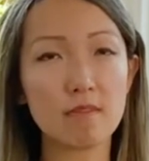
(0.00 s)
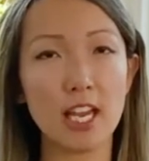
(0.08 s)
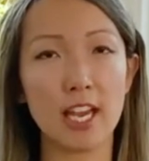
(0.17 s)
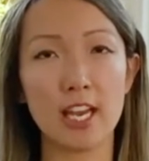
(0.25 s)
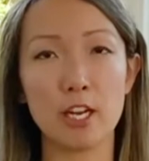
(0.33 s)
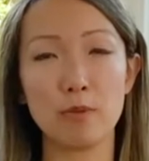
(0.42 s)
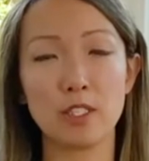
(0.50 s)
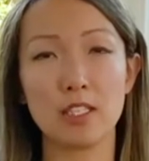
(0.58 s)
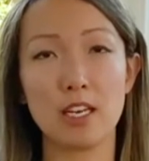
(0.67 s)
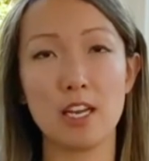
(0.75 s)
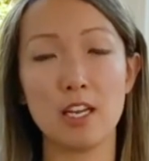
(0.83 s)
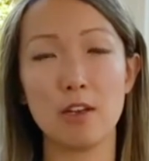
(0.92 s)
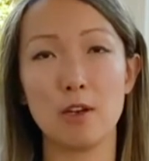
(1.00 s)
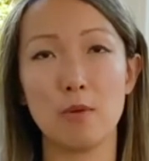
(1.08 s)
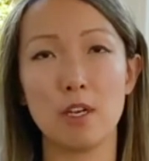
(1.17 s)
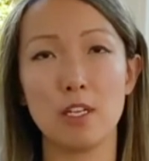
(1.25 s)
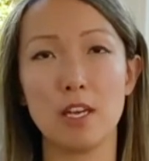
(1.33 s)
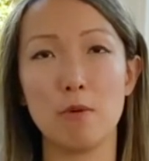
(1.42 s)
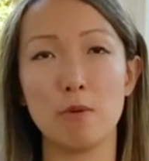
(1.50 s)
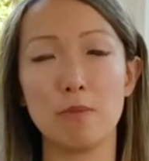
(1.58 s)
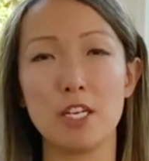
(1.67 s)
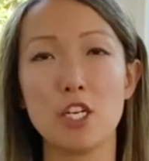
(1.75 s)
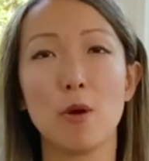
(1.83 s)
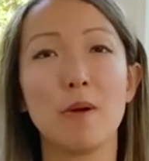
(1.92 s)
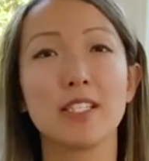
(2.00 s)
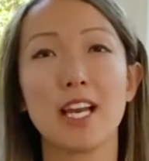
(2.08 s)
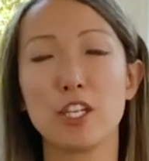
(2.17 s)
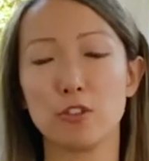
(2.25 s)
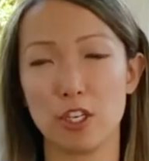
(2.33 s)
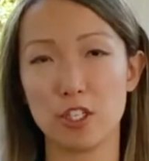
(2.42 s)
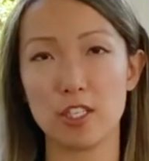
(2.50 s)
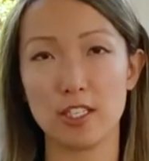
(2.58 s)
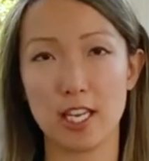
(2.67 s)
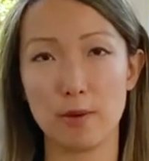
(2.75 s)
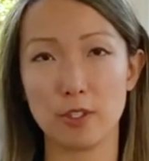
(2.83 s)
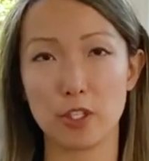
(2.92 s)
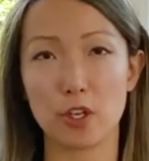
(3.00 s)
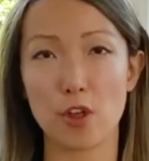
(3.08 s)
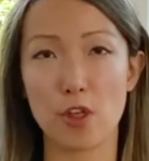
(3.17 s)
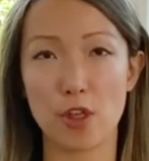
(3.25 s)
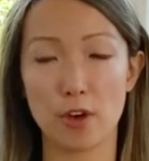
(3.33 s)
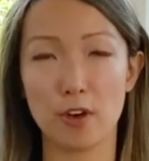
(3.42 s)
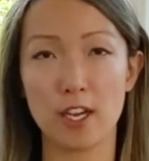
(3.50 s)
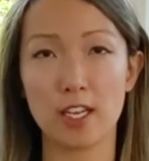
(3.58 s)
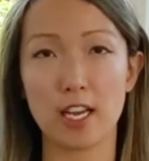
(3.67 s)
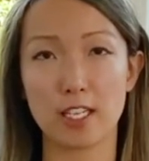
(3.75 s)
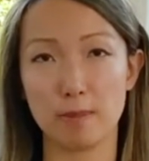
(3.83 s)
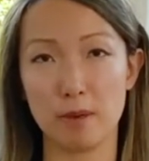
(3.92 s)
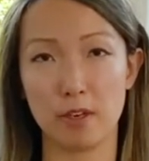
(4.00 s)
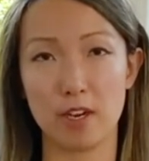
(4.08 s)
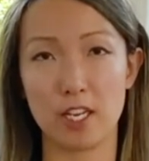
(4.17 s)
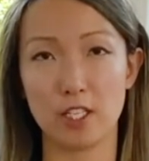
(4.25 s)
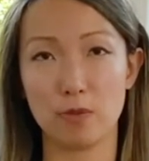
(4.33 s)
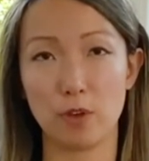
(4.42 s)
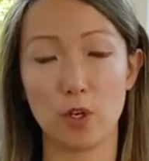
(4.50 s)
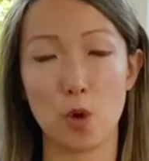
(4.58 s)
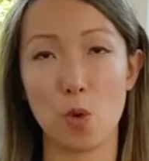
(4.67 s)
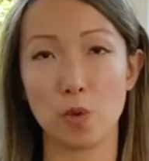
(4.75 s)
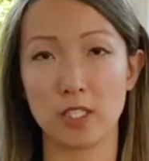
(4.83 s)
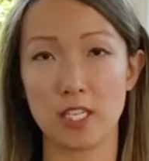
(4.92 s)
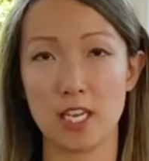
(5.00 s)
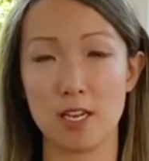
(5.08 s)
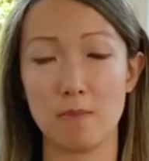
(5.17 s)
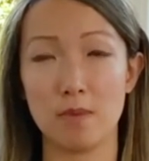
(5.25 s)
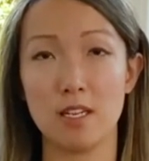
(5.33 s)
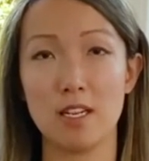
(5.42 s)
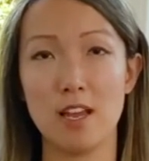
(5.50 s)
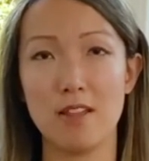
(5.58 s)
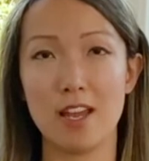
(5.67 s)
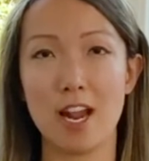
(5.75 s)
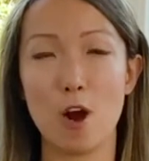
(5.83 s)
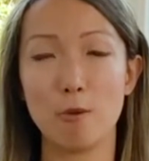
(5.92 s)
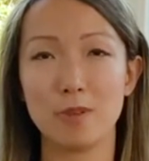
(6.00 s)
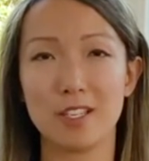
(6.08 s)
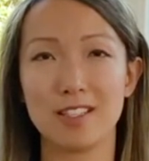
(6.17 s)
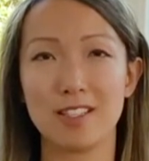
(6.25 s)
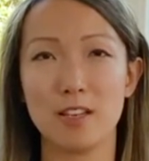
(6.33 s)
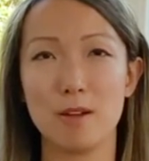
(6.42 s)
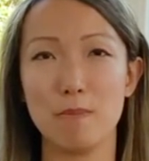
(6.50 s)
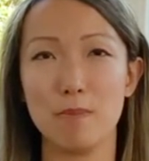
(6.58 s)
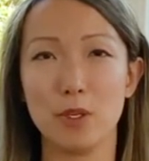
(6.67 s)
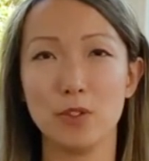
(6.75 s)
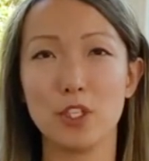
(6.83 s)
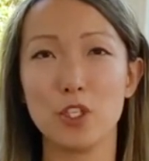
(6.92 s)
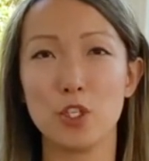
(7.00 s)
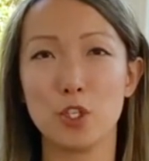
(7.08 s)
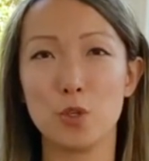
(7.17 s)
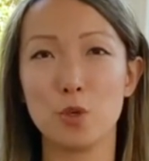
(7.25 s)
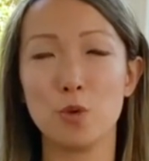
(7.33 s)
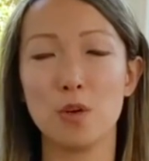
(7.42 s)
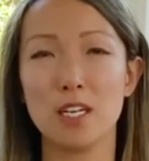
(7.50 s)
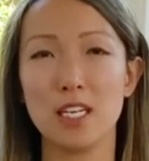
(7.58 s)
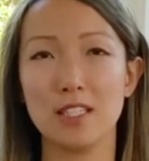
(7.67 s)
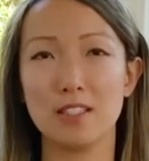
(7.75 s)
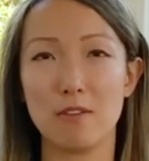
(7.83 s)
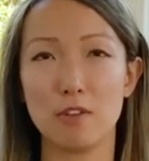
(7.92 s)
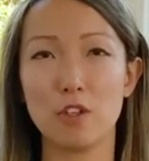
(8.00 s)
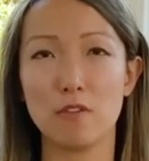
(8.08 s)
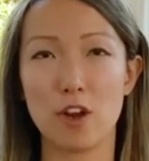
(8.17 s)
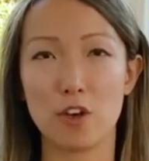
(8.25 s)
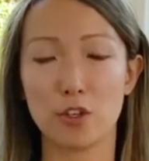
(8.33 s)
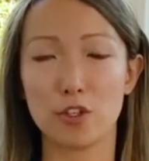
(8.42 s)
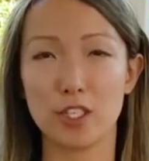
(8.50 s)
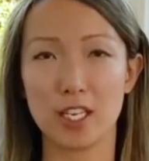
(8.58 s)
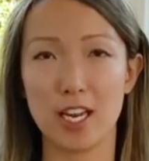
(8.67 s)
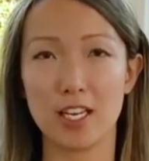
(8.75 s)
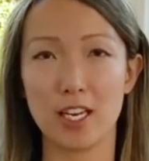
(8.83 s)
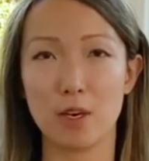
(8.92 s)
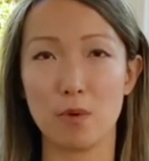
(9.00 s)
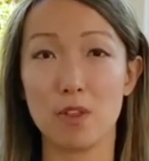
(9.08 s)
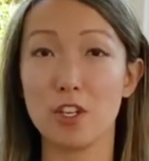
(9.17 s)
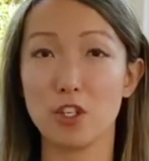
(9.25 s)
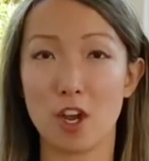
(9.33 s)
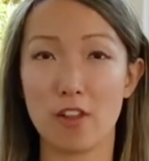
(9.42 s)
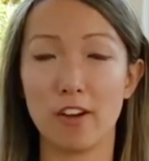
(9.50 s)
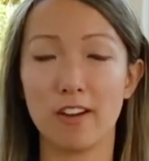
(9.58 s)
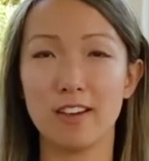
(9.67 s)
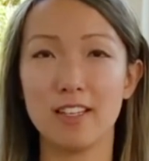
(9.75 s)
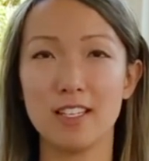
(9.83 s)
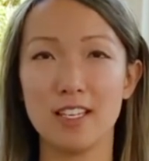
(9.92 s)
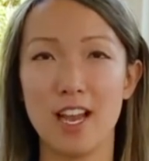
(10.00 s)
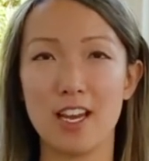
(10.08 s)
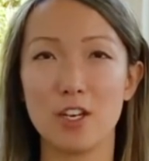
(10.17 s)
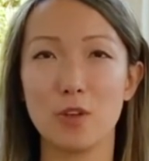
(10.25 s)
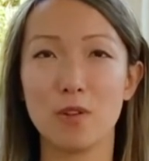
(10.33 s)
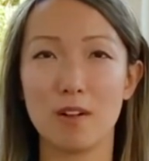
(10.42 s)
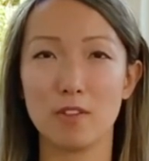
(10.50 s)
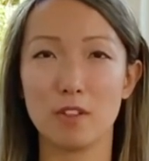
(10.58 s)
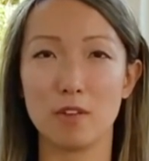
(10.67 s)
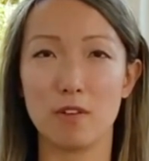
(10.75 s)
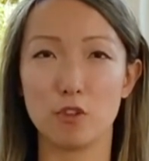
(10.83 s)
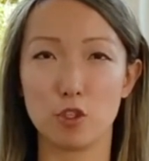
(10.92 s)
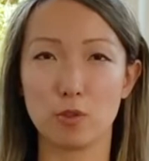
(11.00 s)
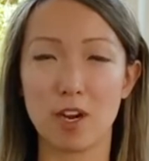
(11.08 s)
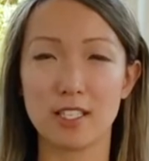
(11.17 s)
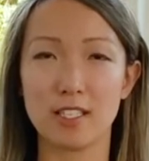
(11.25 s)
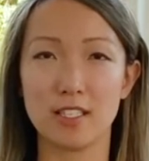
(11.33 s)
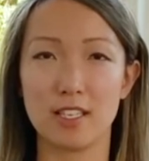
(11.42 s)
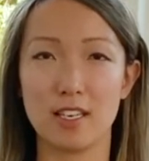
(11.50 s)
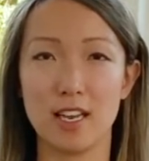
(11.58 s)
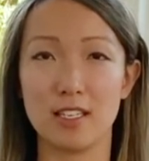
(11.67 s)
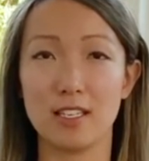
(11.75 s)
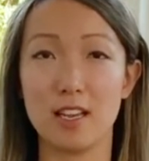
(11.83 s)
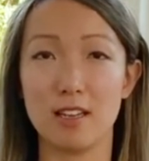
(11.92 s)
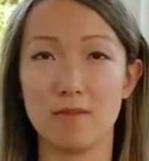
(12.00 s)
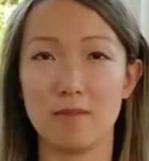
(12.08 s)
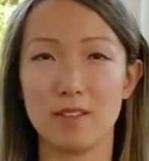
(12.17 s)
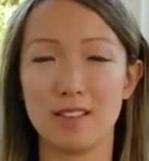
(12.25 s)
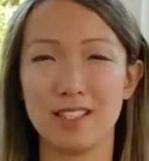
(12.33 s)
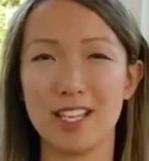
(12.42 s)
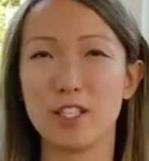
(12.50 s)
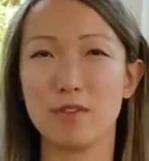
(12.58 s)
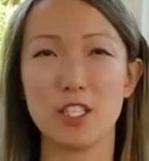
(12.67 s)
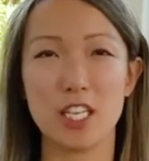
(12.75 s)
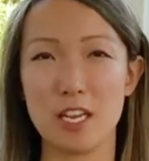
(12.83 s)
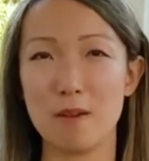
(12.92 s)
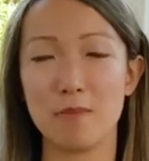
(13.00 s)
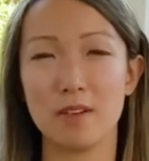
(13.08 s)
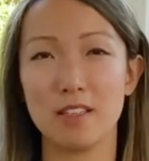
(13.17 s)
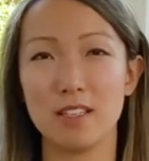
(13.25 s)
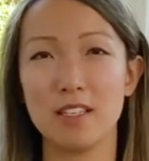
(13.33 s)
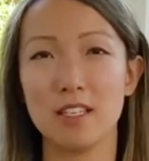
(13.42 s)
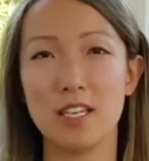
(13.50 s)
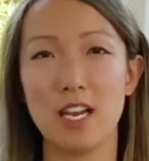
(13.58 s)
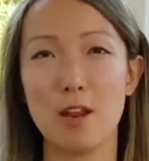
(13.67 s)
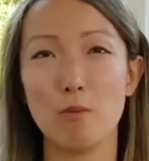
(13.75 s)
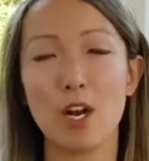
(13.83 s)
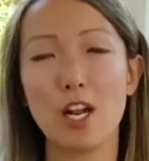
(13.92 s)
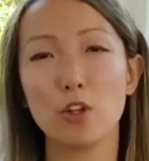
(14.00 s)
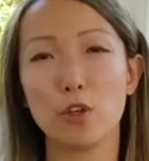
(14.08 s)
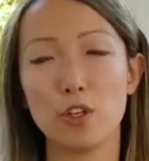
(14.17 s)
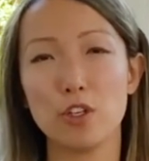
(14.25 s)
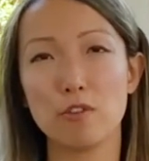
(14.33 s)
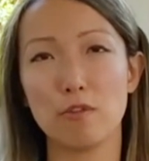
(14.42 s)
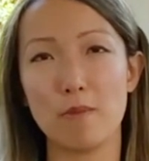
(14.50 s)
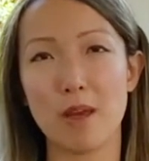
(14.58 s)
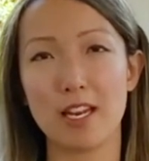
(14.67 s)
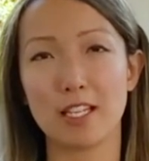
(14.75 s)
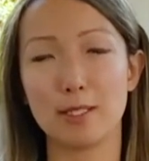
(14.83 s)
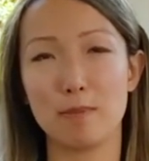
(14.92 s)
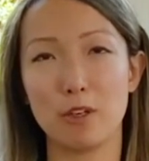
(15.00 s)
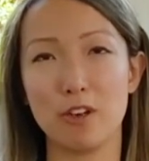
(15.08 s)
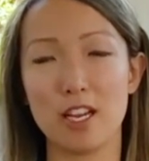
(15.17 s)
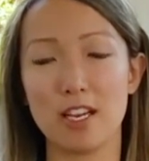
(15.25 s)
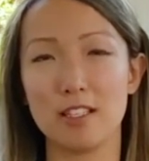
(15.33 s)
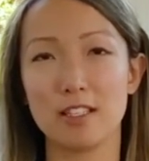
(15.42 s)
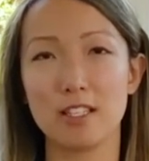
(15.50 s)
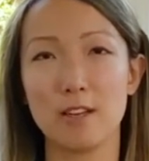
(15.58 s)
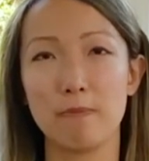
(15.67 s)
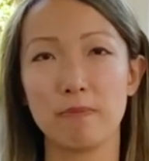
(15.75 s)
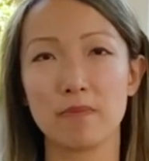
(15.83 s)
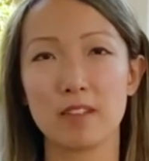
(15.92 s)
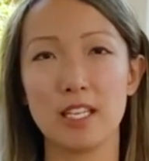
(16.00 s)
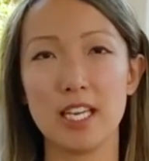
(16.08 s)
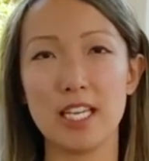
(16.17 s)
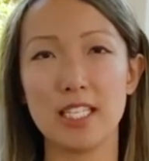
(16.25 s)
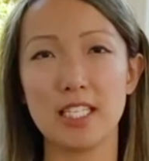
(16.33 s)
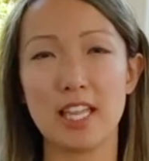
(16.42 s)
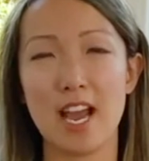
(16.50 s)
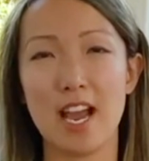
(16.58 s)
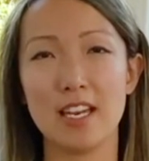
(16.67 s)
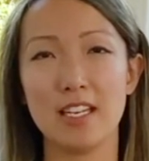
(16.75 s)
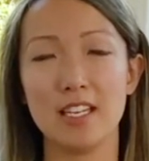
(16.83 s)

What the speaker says: And it would be no exaggeration to say it was a cathartic experience for our whole team that helped us build a new level of understanding with each other and a new level of trust and sense of team. And what I learned from that experience is that,